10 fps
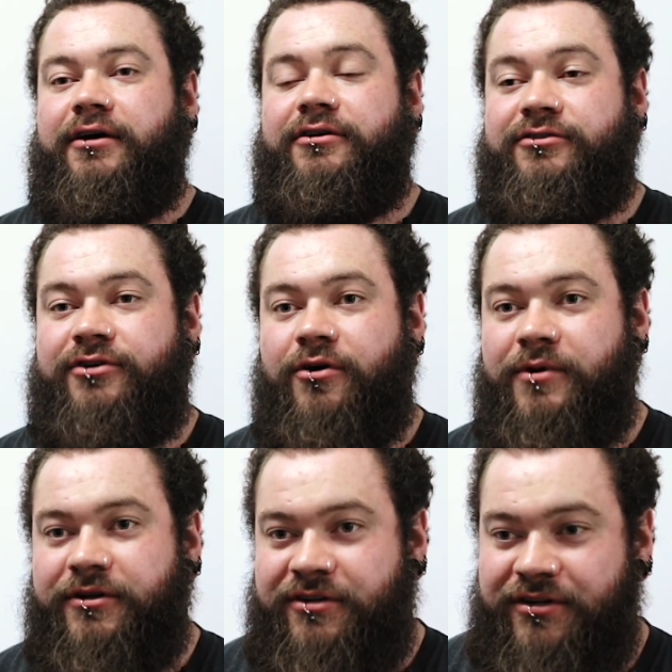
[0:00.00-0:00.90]
so
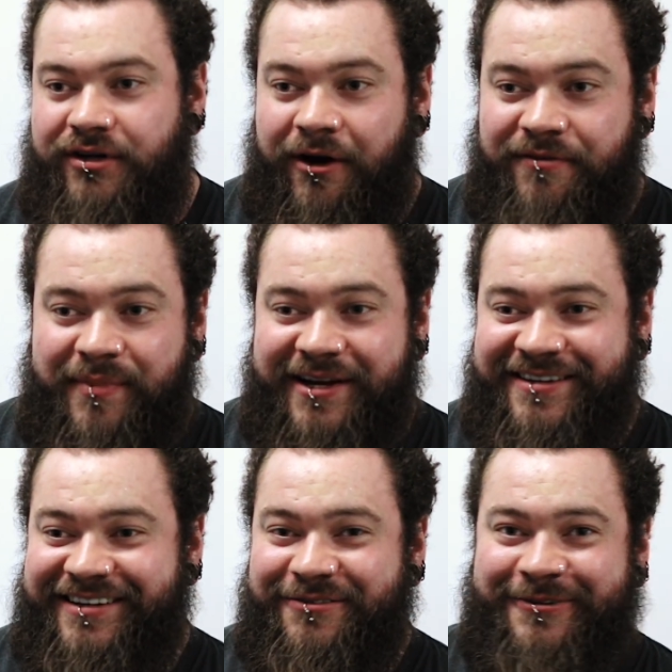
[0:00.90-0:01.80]
much of a
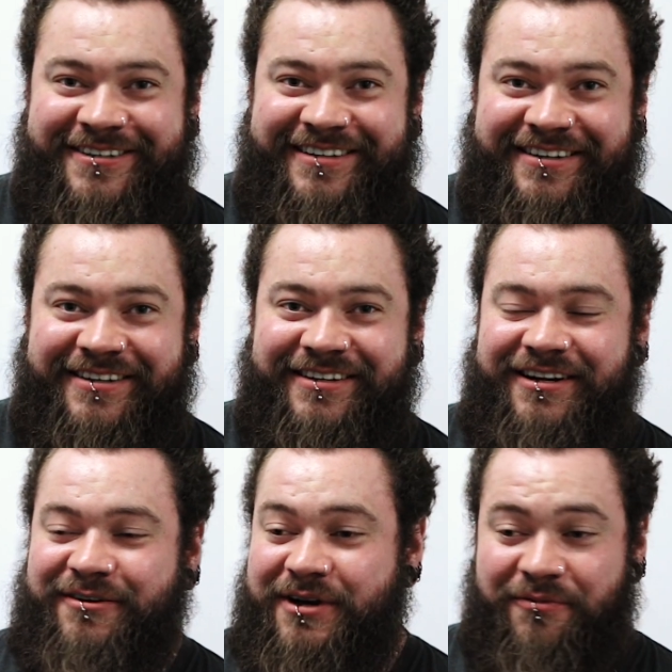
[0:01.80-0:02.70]
beating in one session.
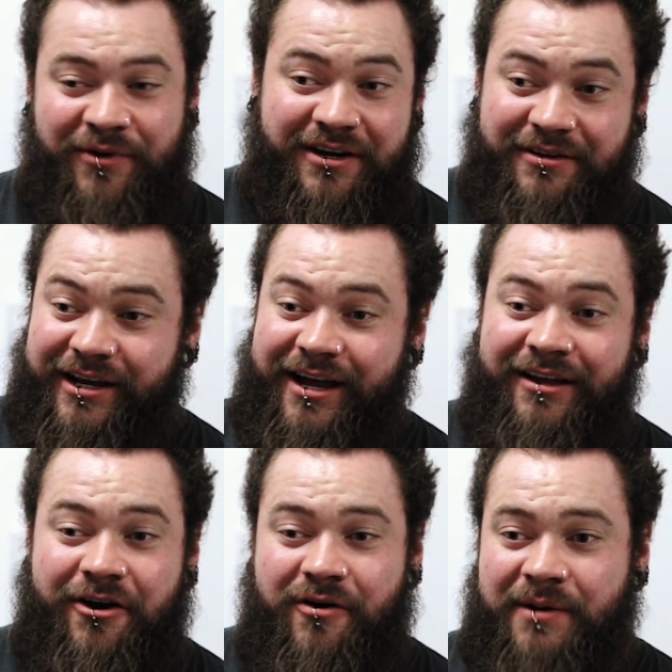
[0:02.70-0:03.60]
When you get a
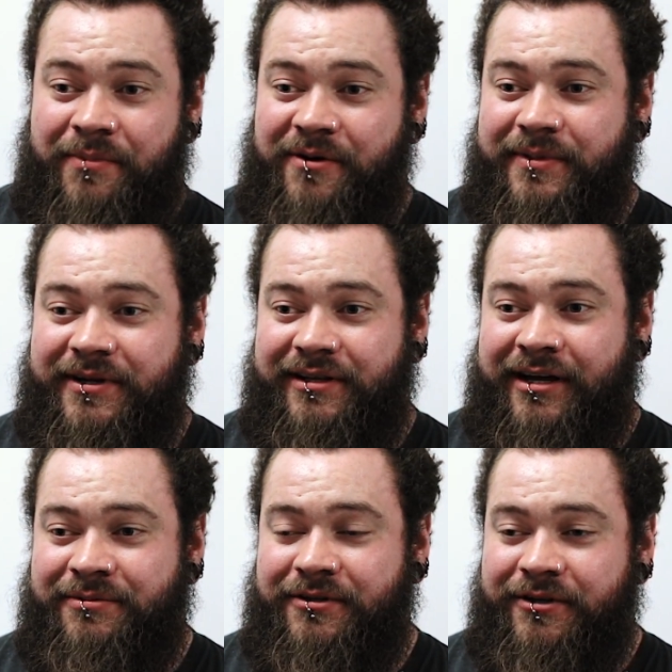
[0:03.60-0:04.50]
lower back pump and it
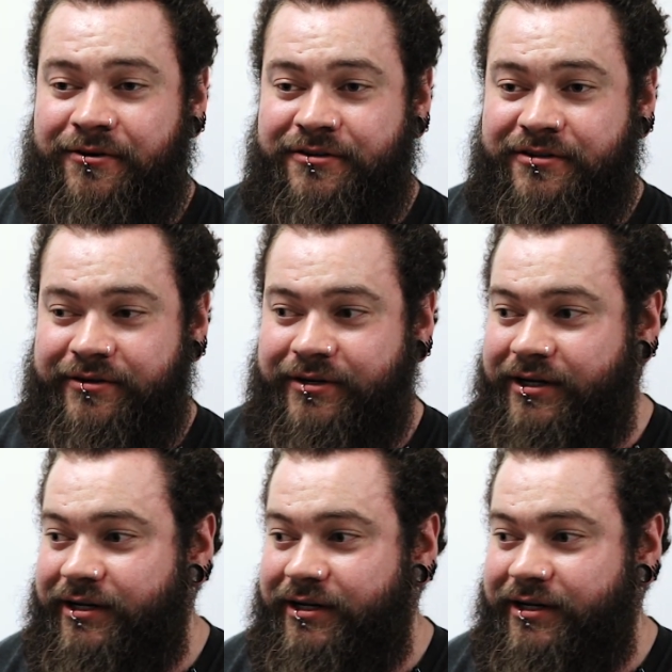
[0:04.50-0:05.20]
absolutely crushes you.